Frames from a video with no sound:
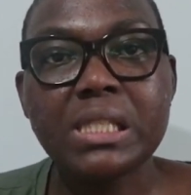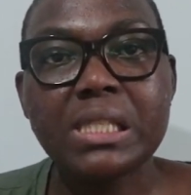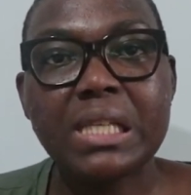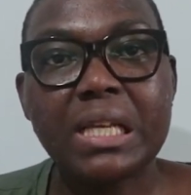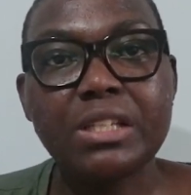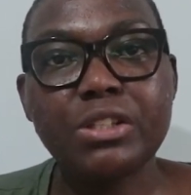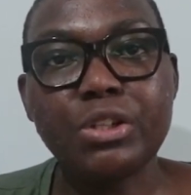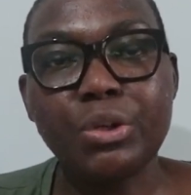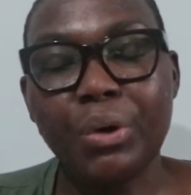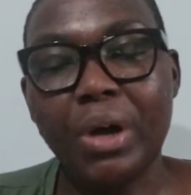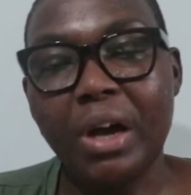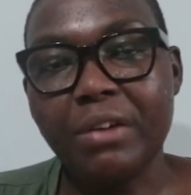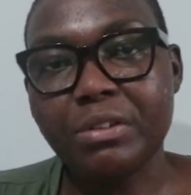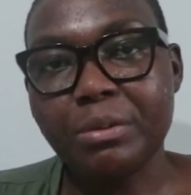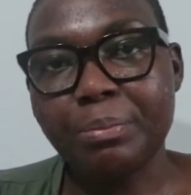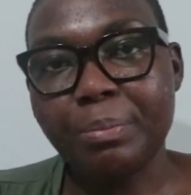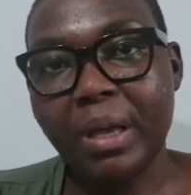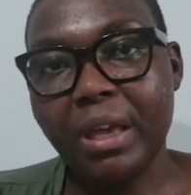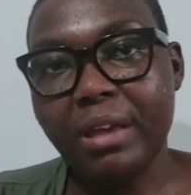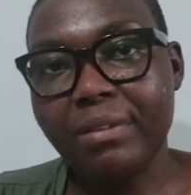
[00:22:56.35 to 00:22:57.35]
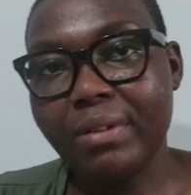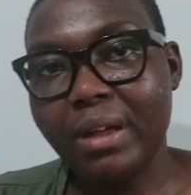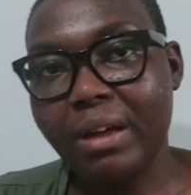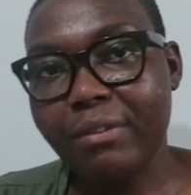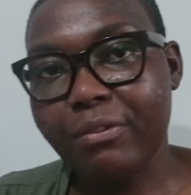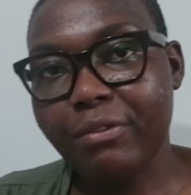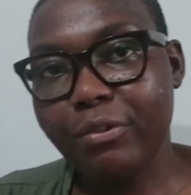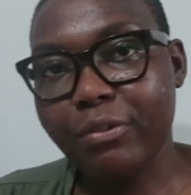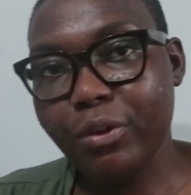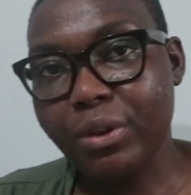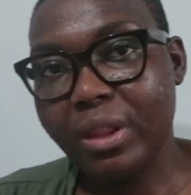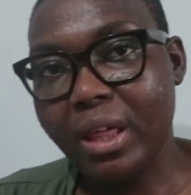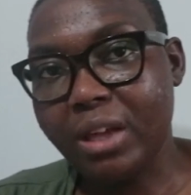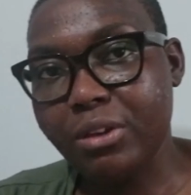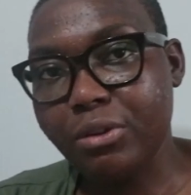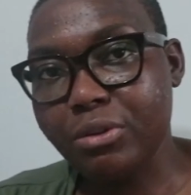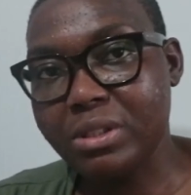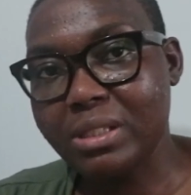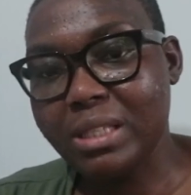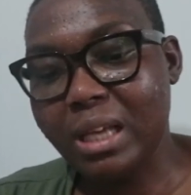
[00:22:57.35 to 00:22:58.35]
you'll have to pay for
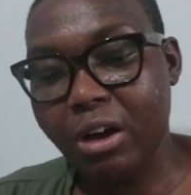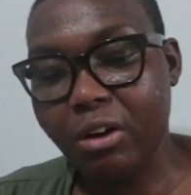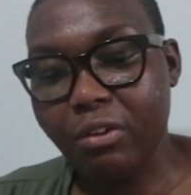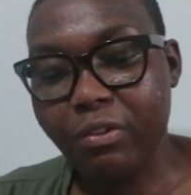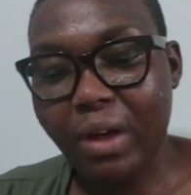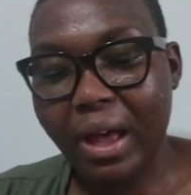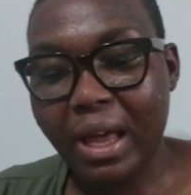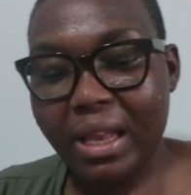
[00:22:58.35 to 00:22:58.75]
that yourself.